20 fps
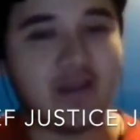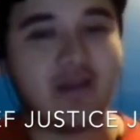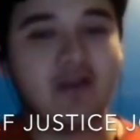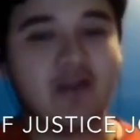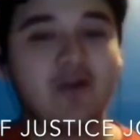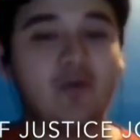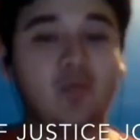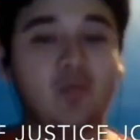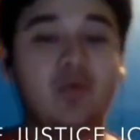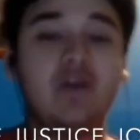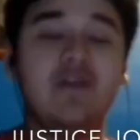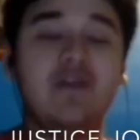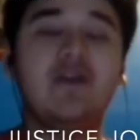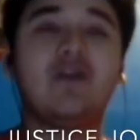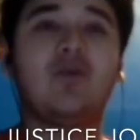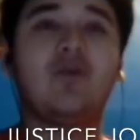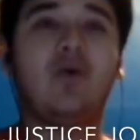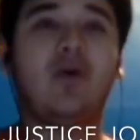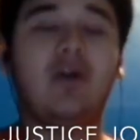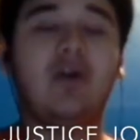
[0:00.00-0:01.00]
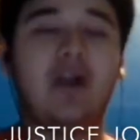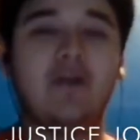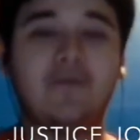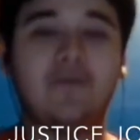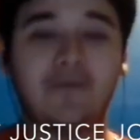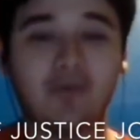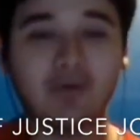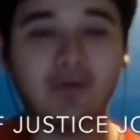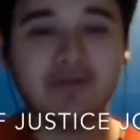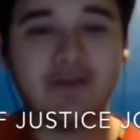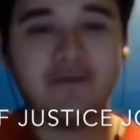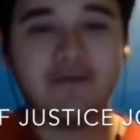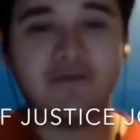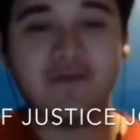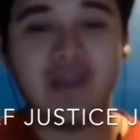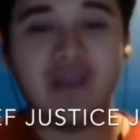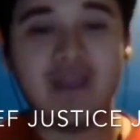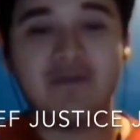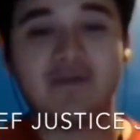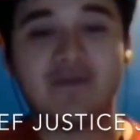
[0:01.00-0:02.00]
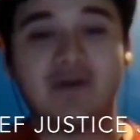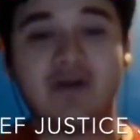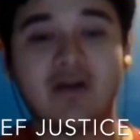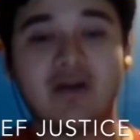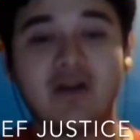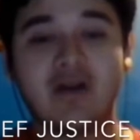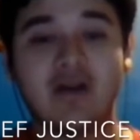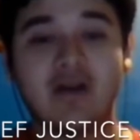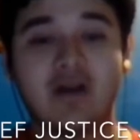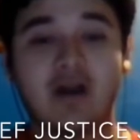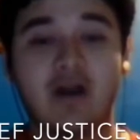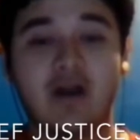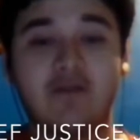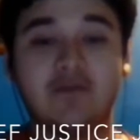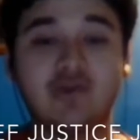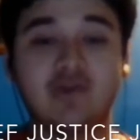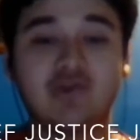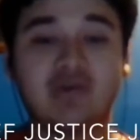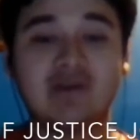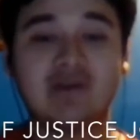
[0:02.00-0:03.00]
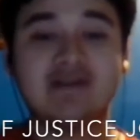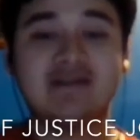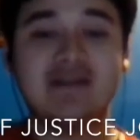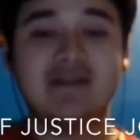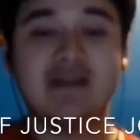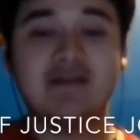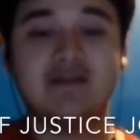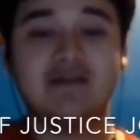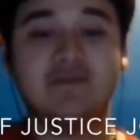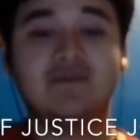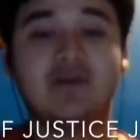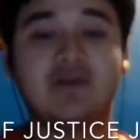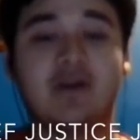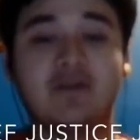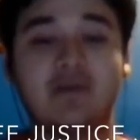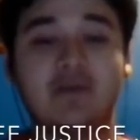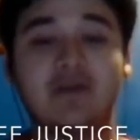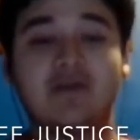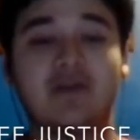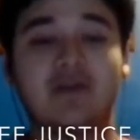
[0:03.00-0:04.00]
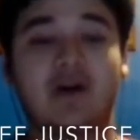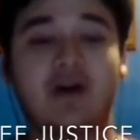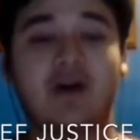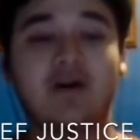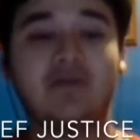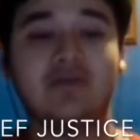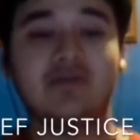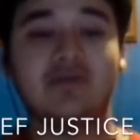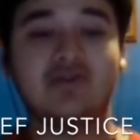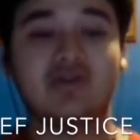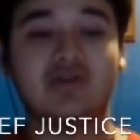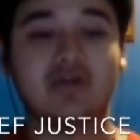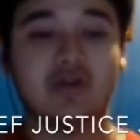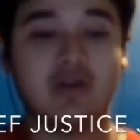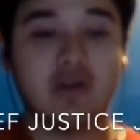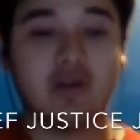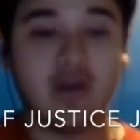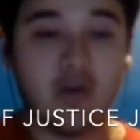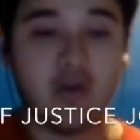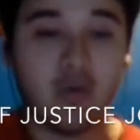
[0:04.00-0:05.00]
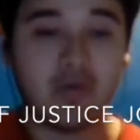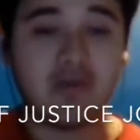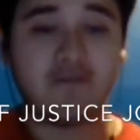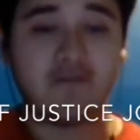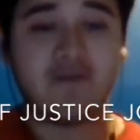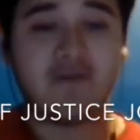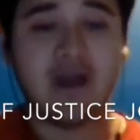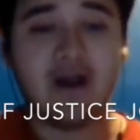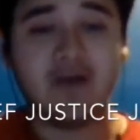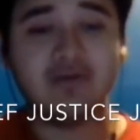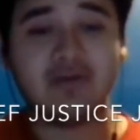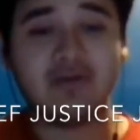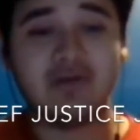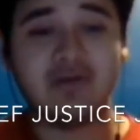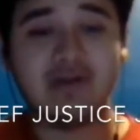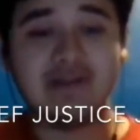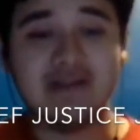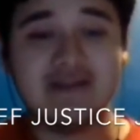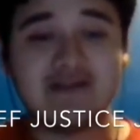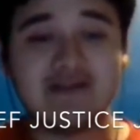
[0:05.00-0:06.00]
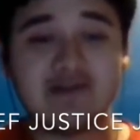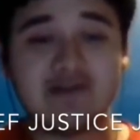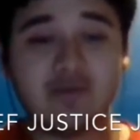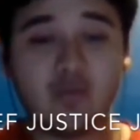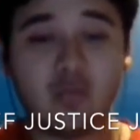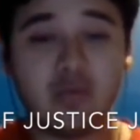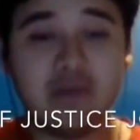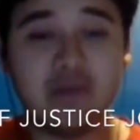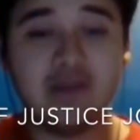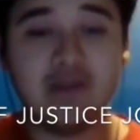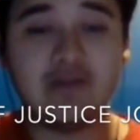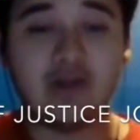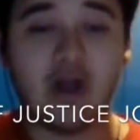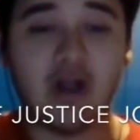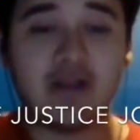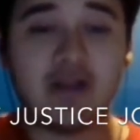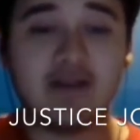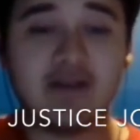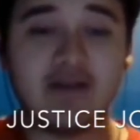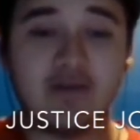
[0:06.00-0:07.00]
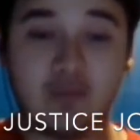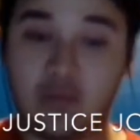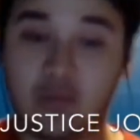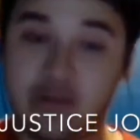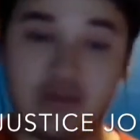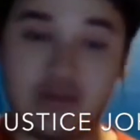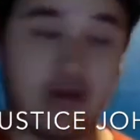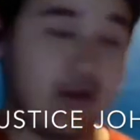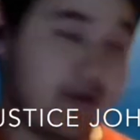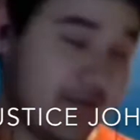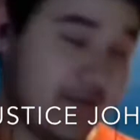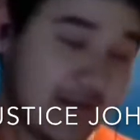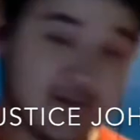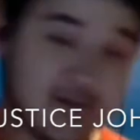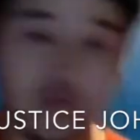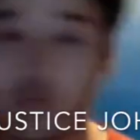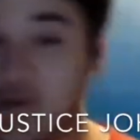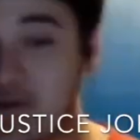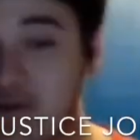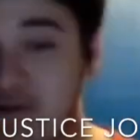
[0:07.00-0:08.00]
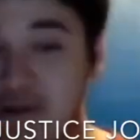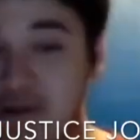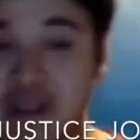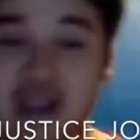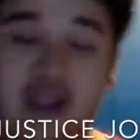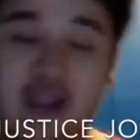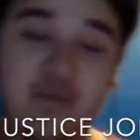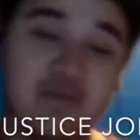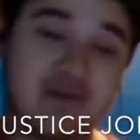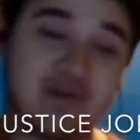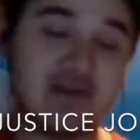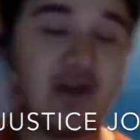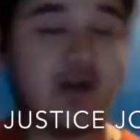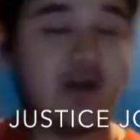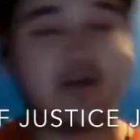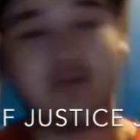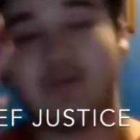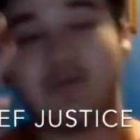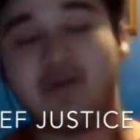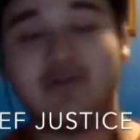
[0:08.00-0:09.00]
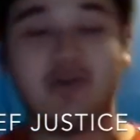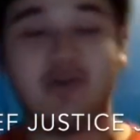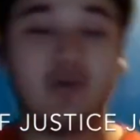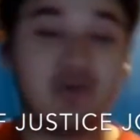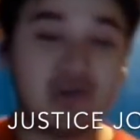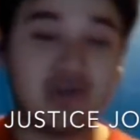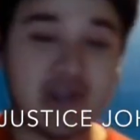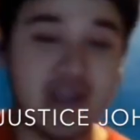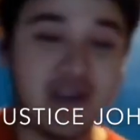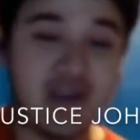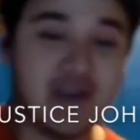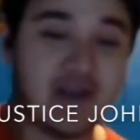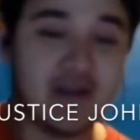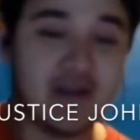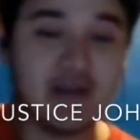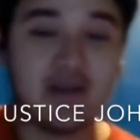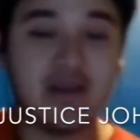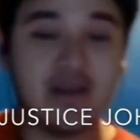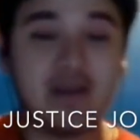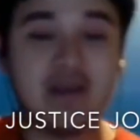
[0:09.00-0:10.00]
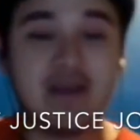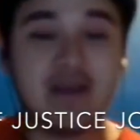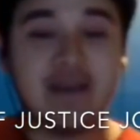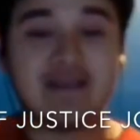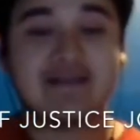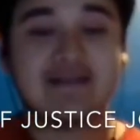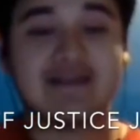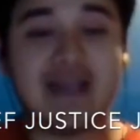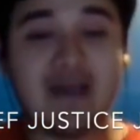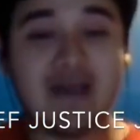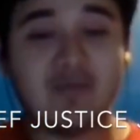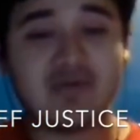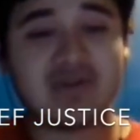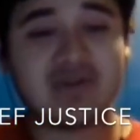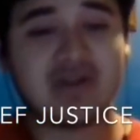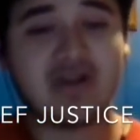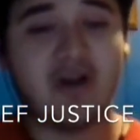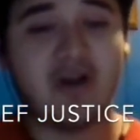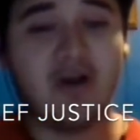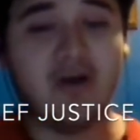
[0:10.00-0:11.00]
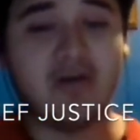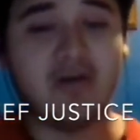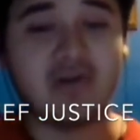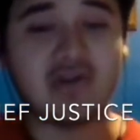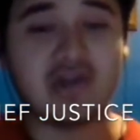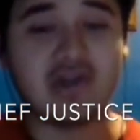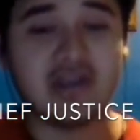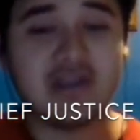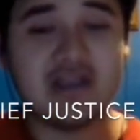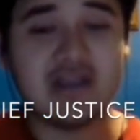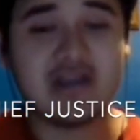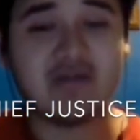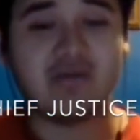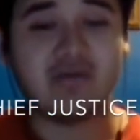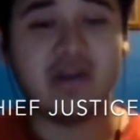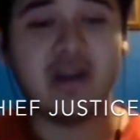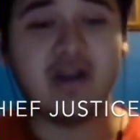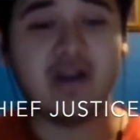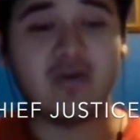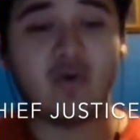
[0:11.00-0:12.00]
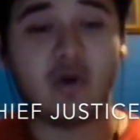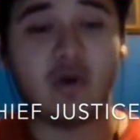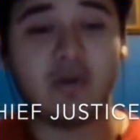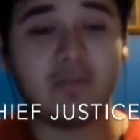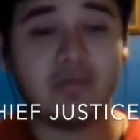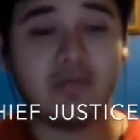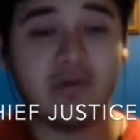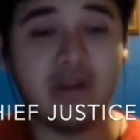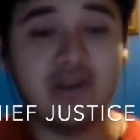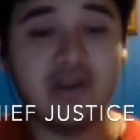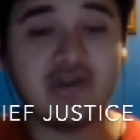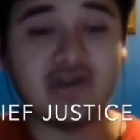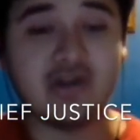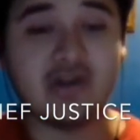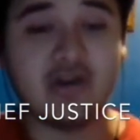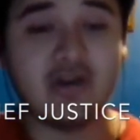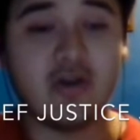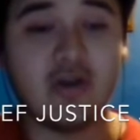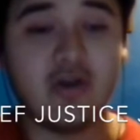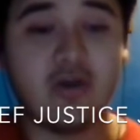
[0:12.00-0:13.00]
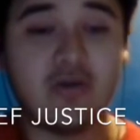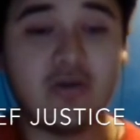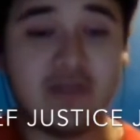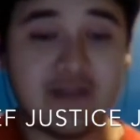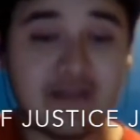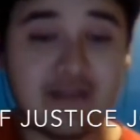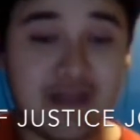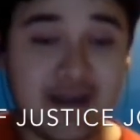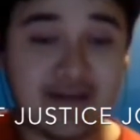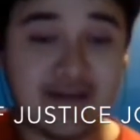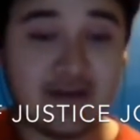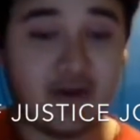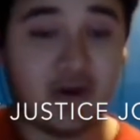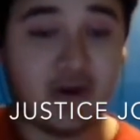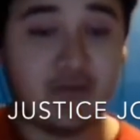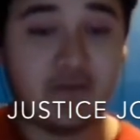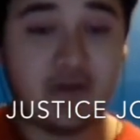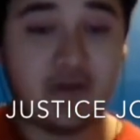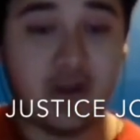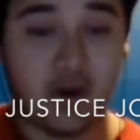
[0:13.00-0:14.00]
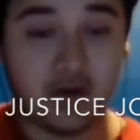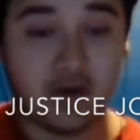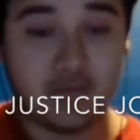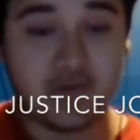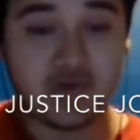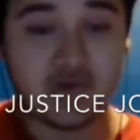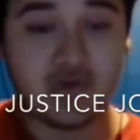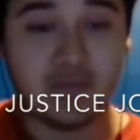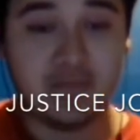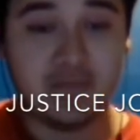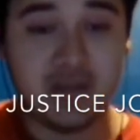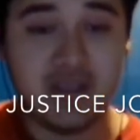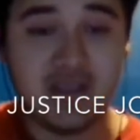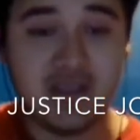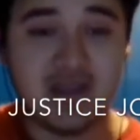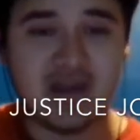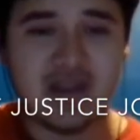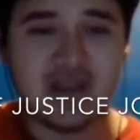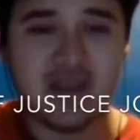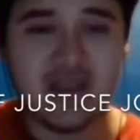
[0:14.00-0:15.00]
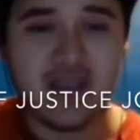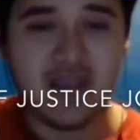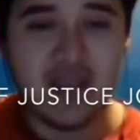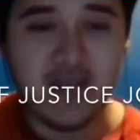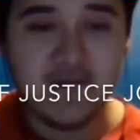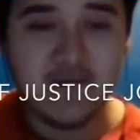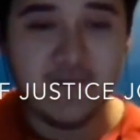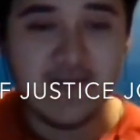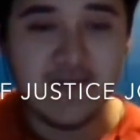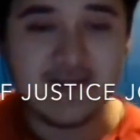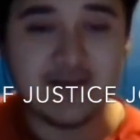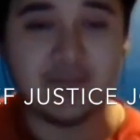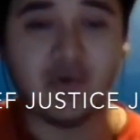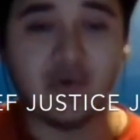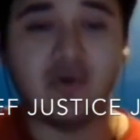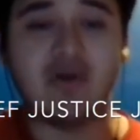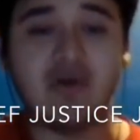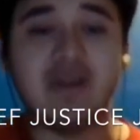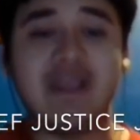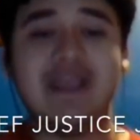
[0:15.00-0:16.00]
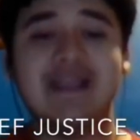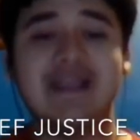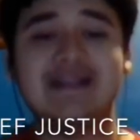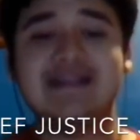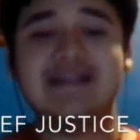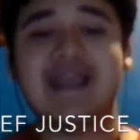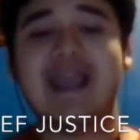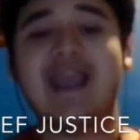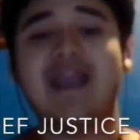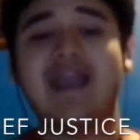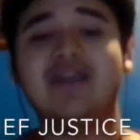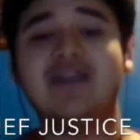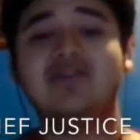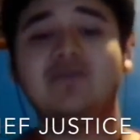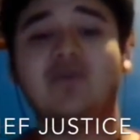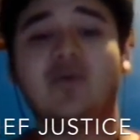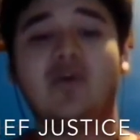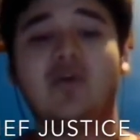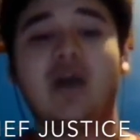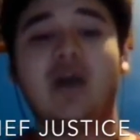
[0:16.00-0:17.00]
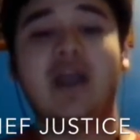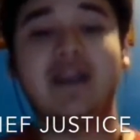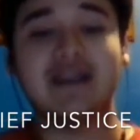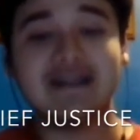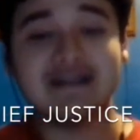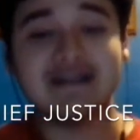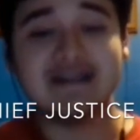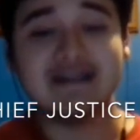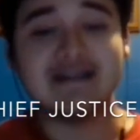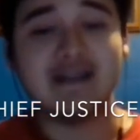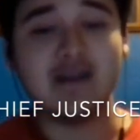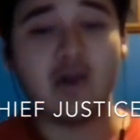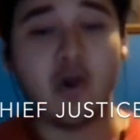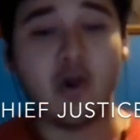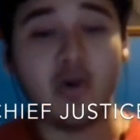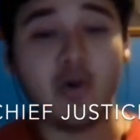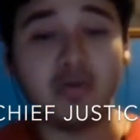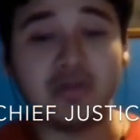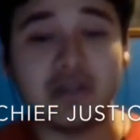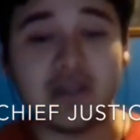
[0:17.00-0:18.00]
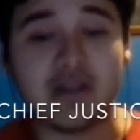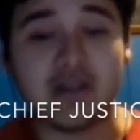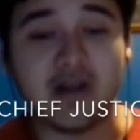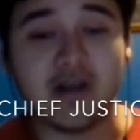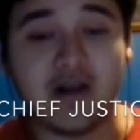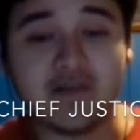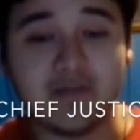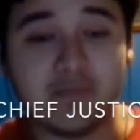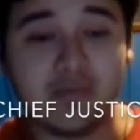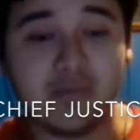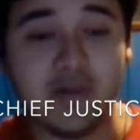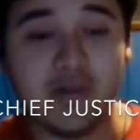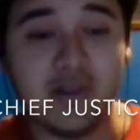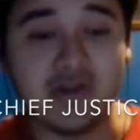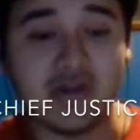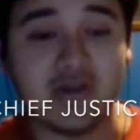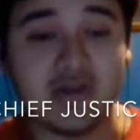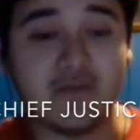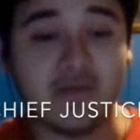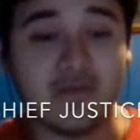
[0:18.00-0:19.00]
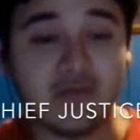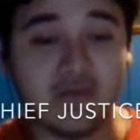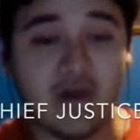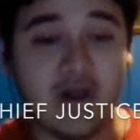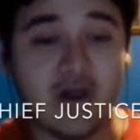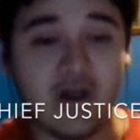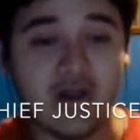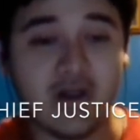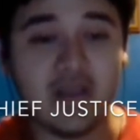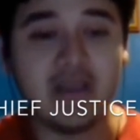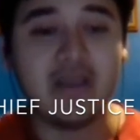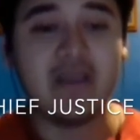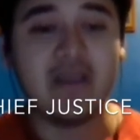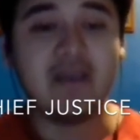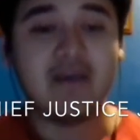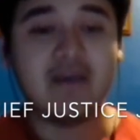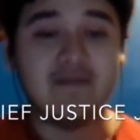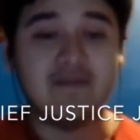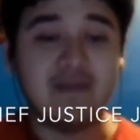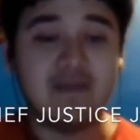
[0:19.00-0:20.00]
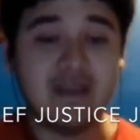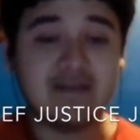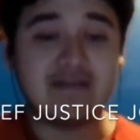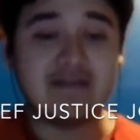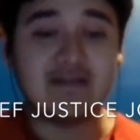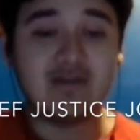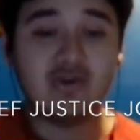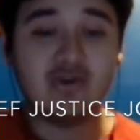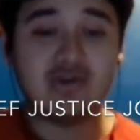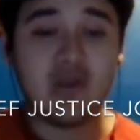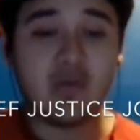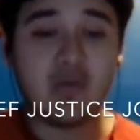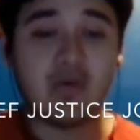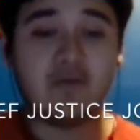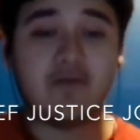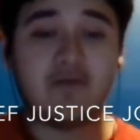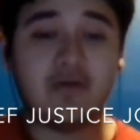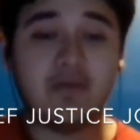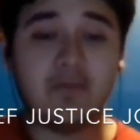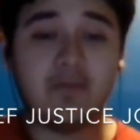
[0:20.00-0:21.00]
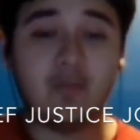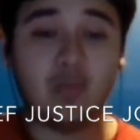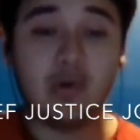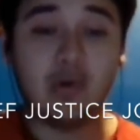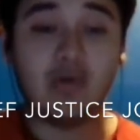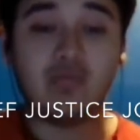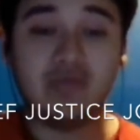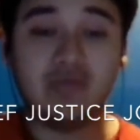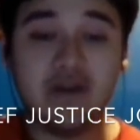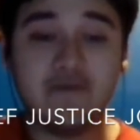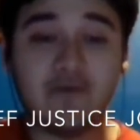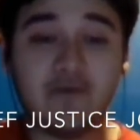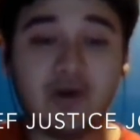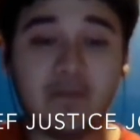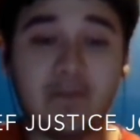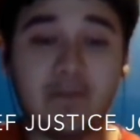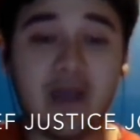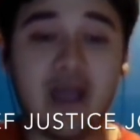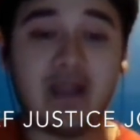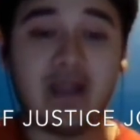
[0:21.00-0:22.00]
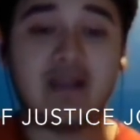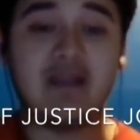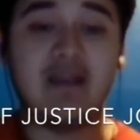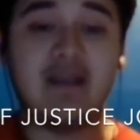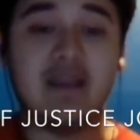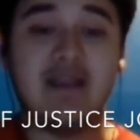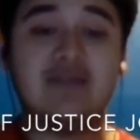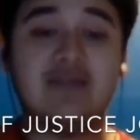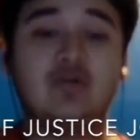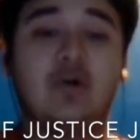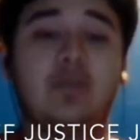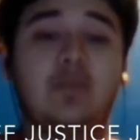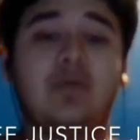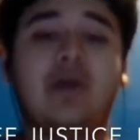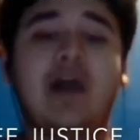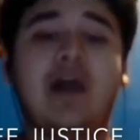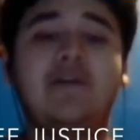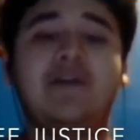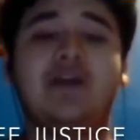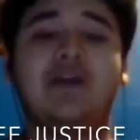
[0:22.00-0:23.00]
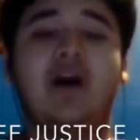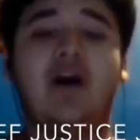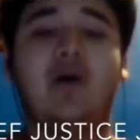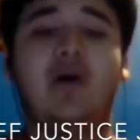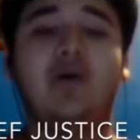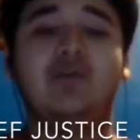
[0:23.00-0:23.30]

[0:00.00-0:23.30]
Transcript: we the court have ruled in favor of the trustees of Dartmouth College. When the founder, Eleazar Wheelock, that's a weird name, sorry bro, no shade, established the college, he created a corporation. That is an artificial being, invisible, intangible, and existing only in contemplation of the law. The institution will revert back into a private college